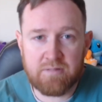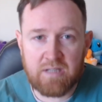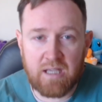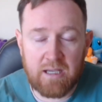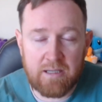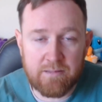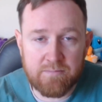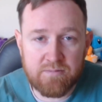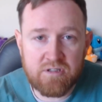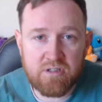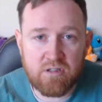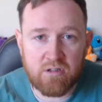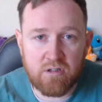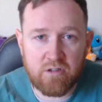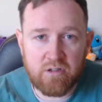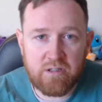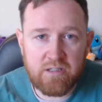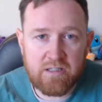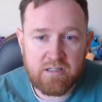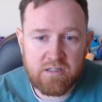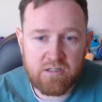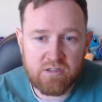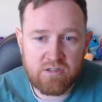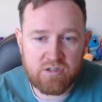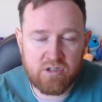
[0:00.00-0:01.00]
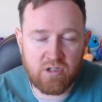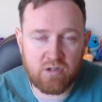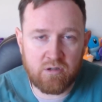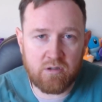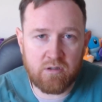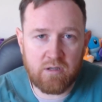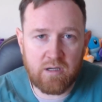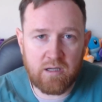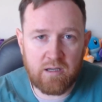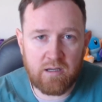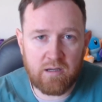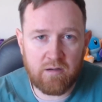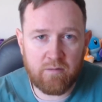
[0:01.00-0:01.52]
Absolutely.
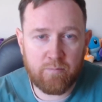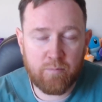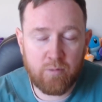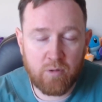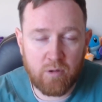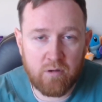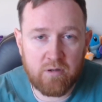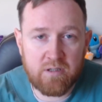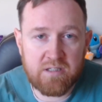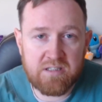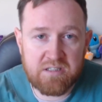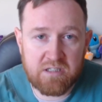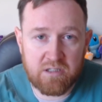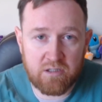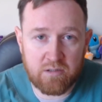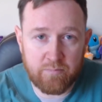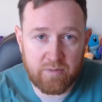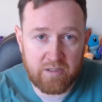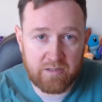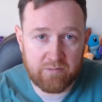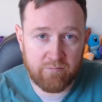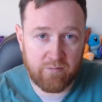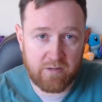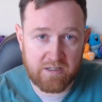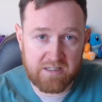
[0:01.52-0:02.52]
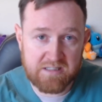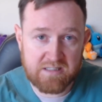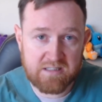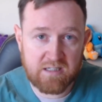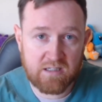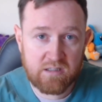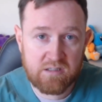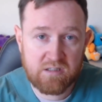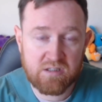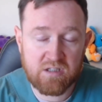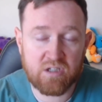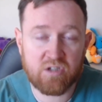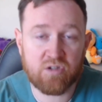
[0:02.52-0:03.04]
So our priority is going to be
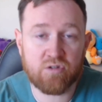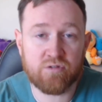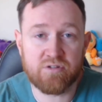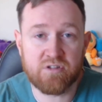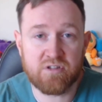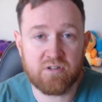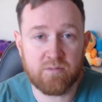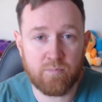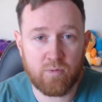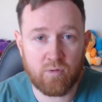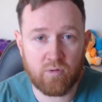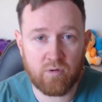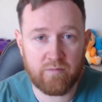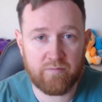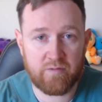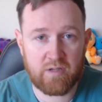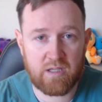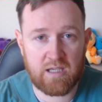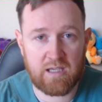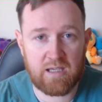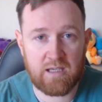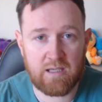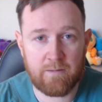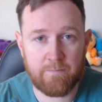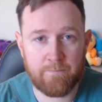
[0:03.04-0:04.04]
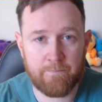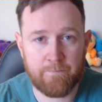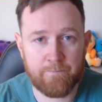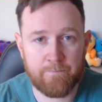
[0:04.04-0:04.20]
resus and good supportive care.